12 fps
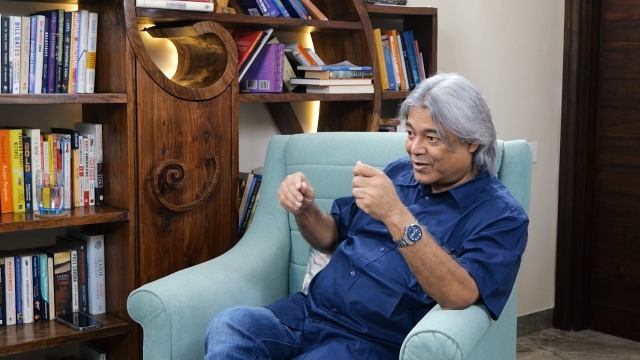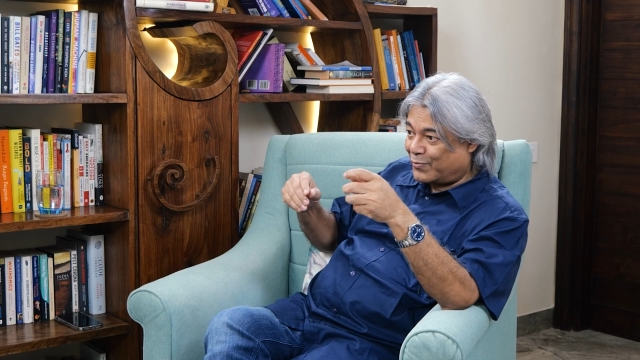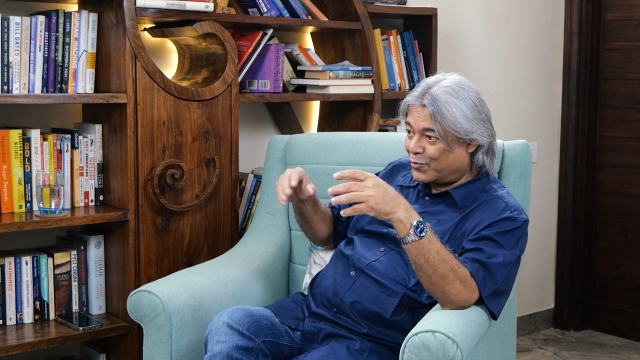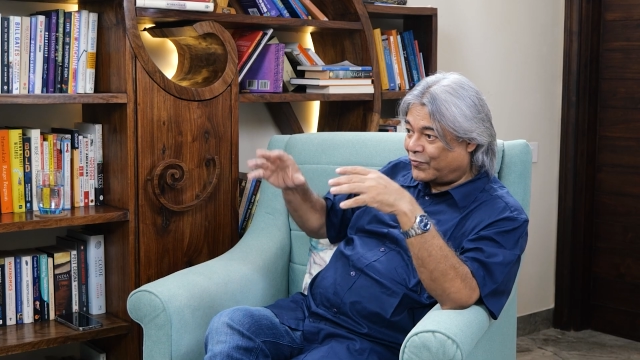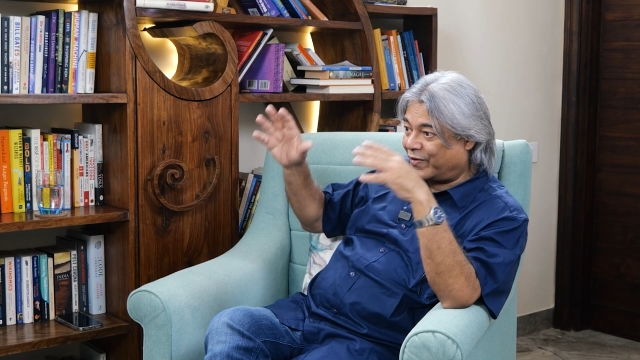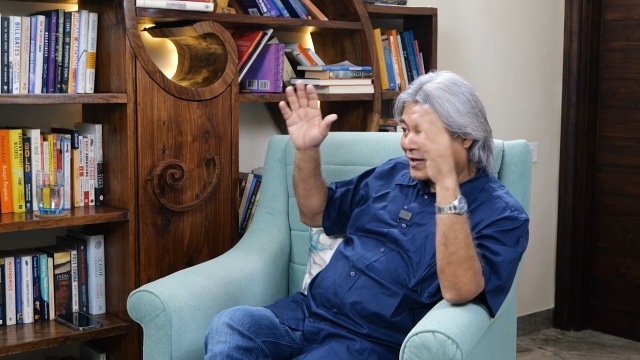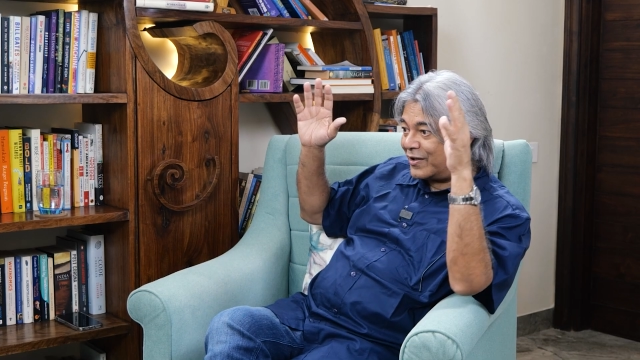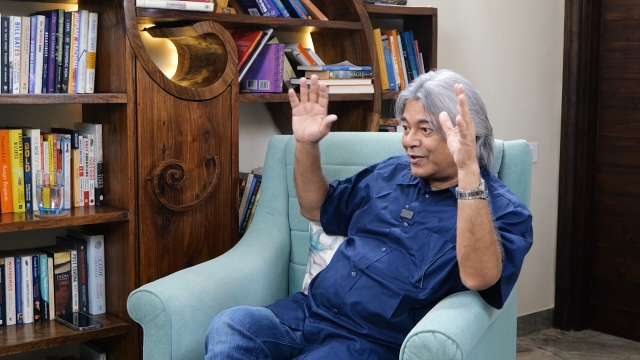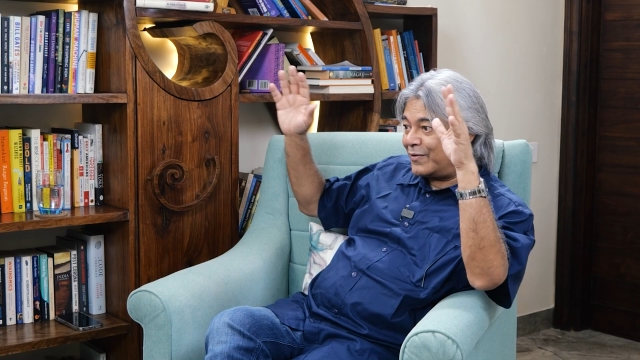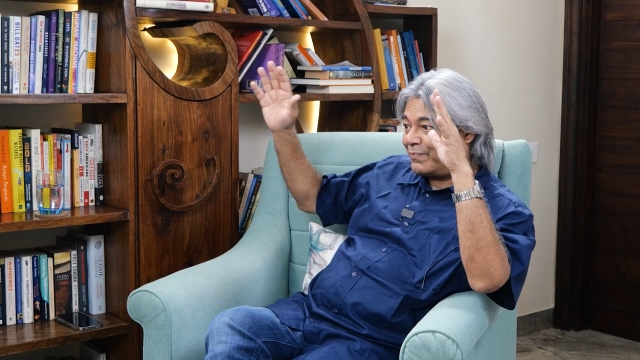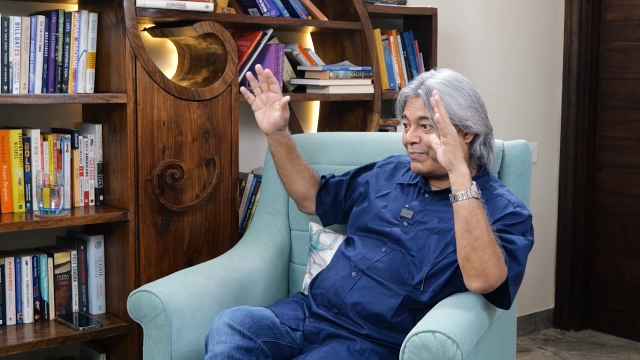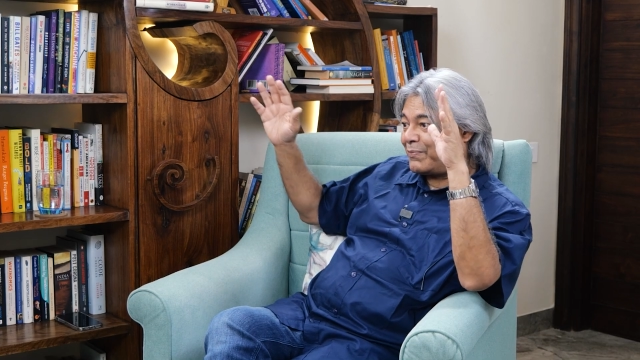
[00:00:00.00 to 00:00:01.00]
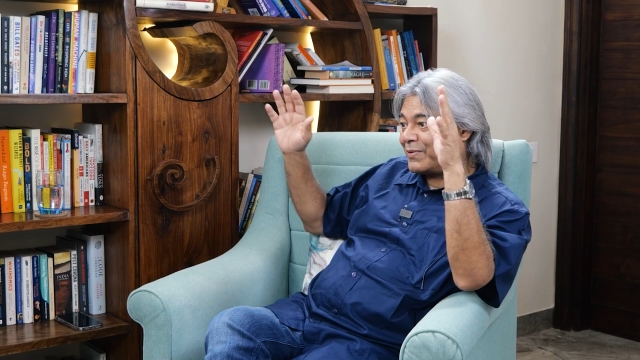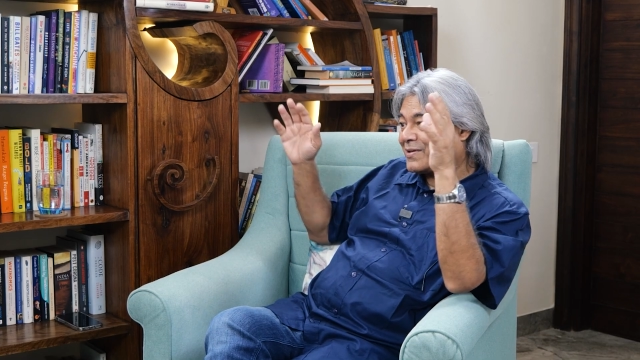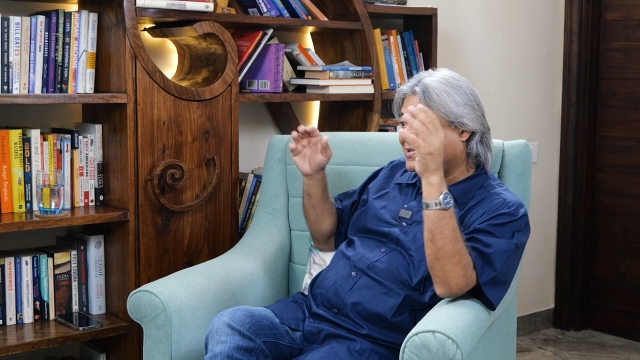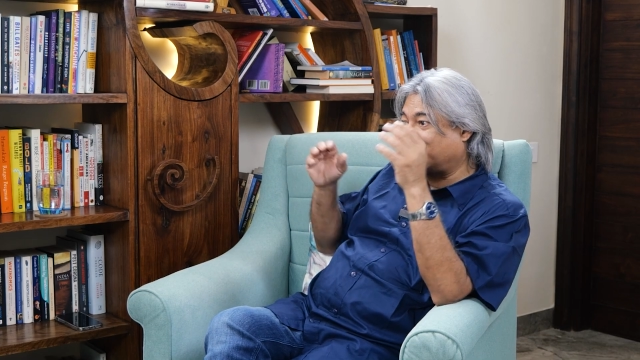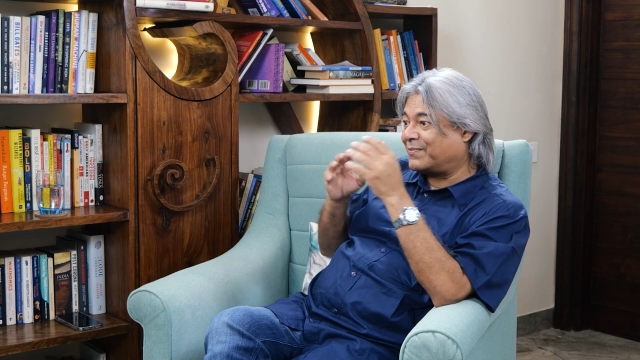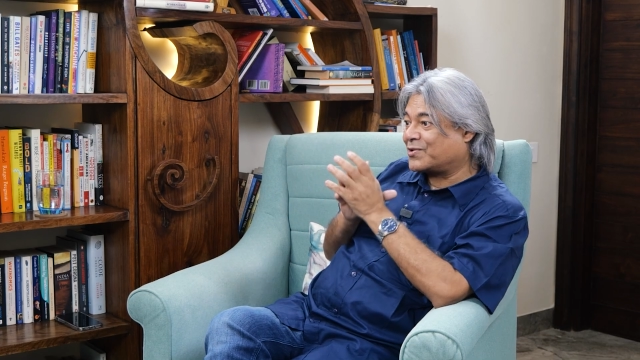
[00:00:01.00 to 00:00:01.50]
are moving and the puppet
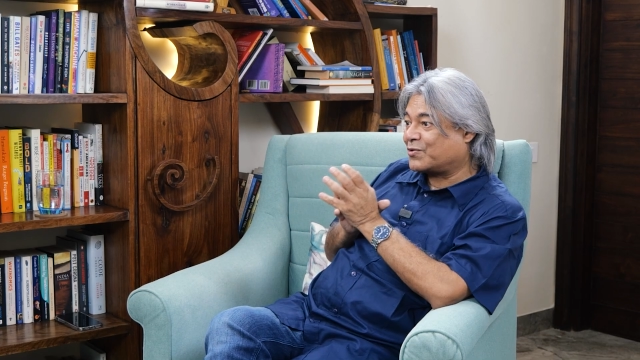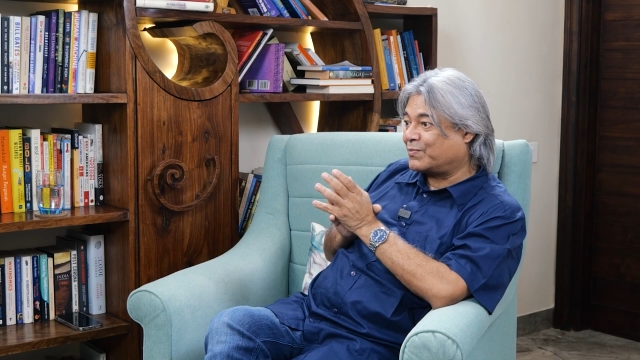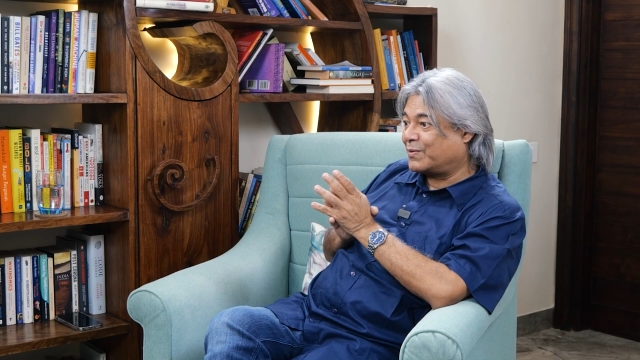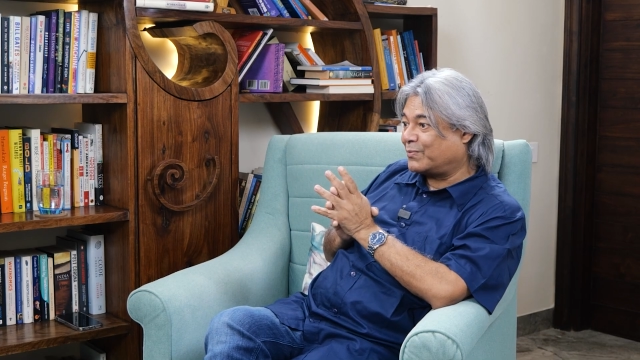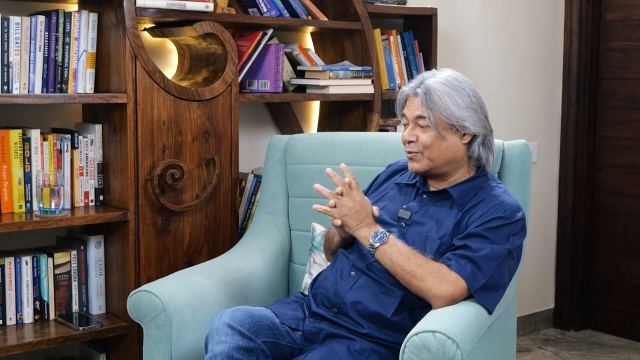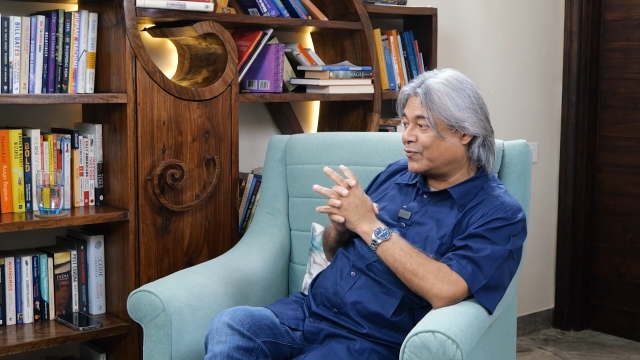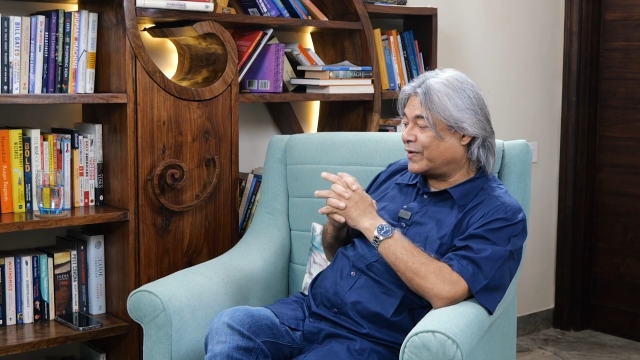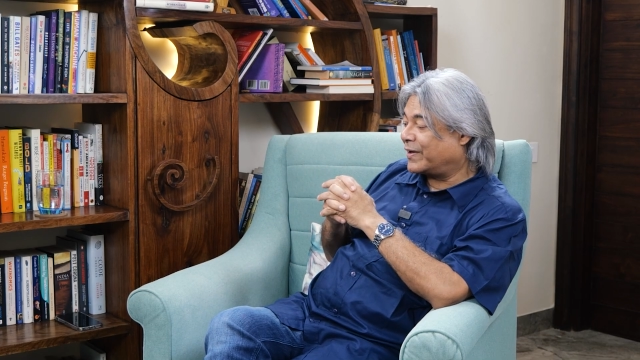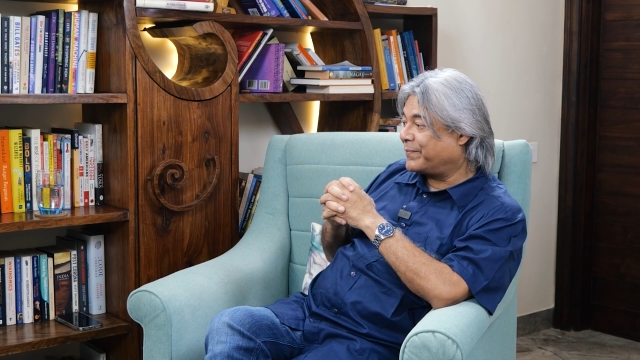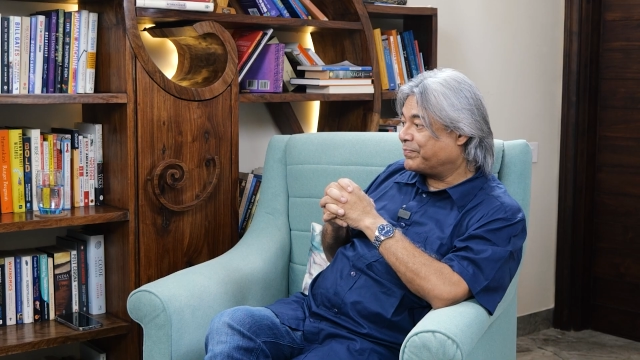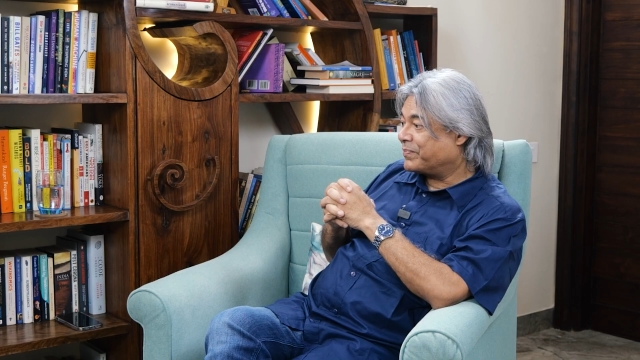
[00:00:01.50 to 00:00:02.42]
seems to be moving.